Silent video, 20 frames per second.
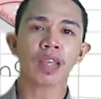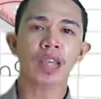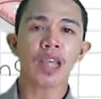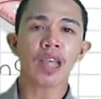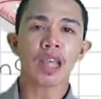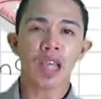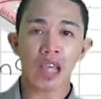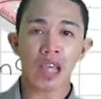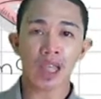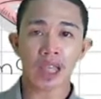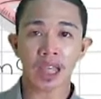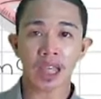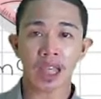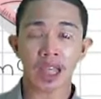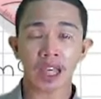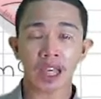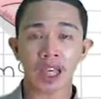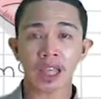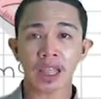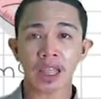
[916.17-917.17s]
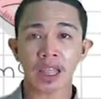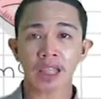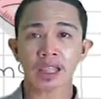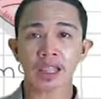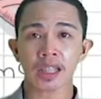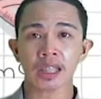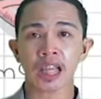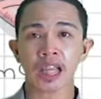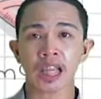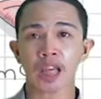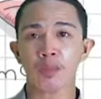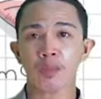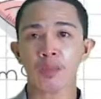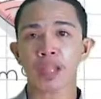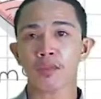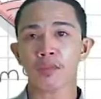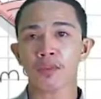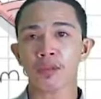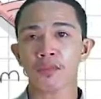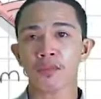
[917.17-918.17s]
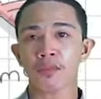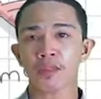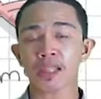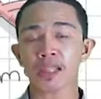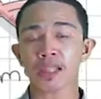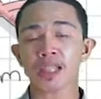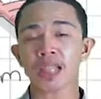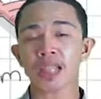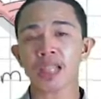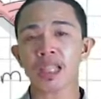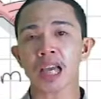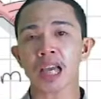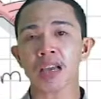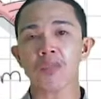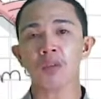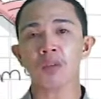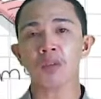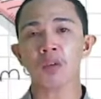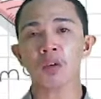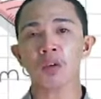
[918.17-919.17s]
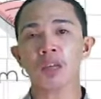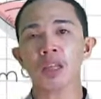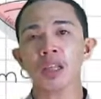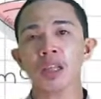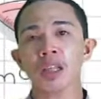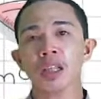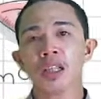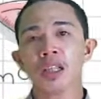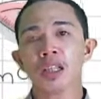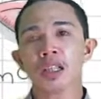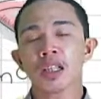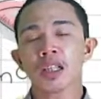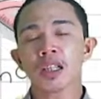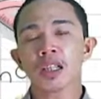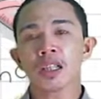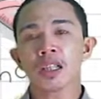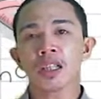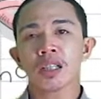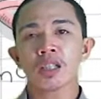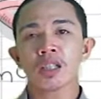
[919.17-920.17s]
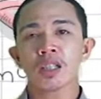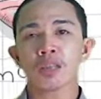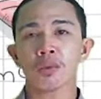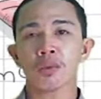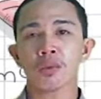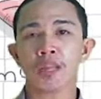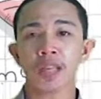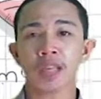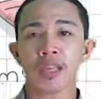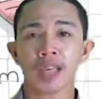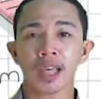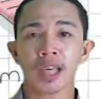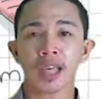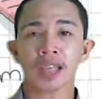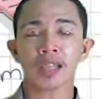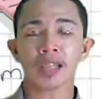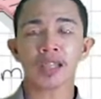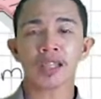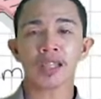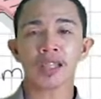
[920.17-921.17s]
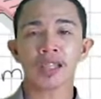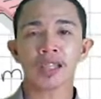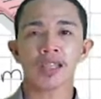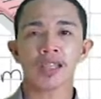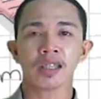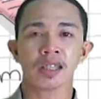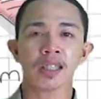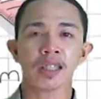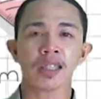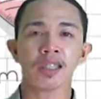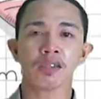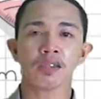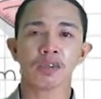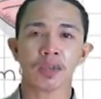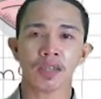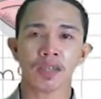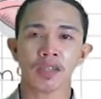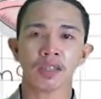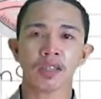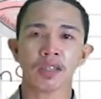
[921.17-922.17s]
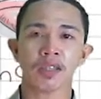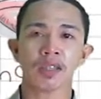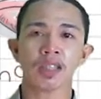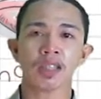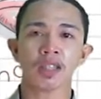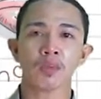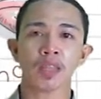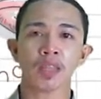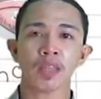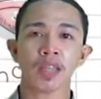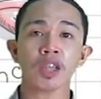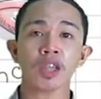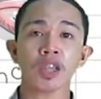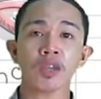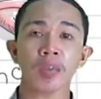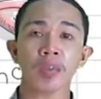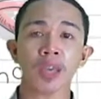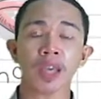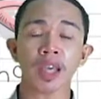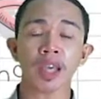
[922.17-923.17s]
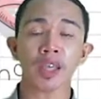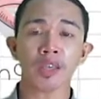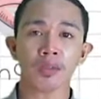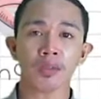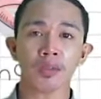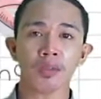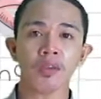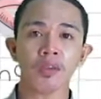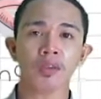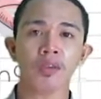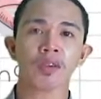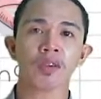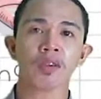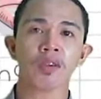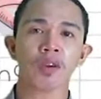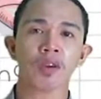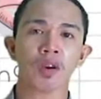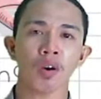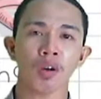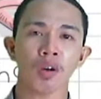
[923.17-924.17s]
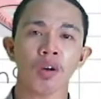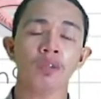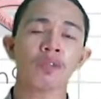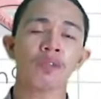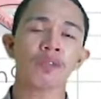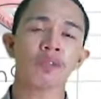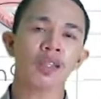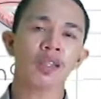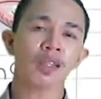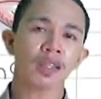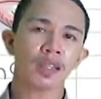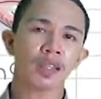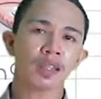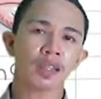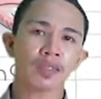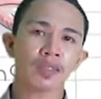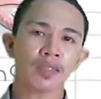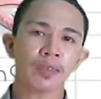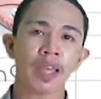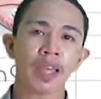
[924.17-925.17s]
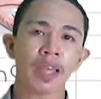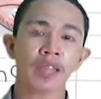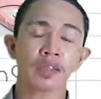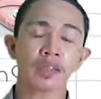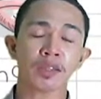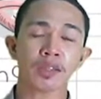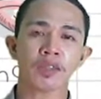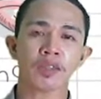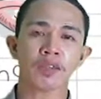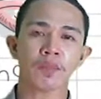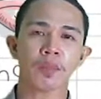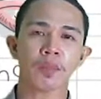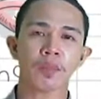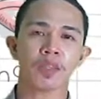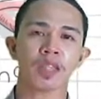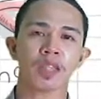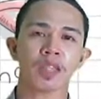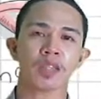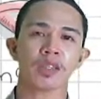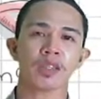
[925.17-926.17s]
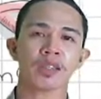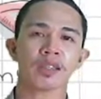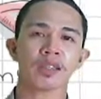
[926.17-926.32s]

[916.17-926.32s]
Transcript: Again, just like with our first example, to address these questions, we need to make use of measures of position.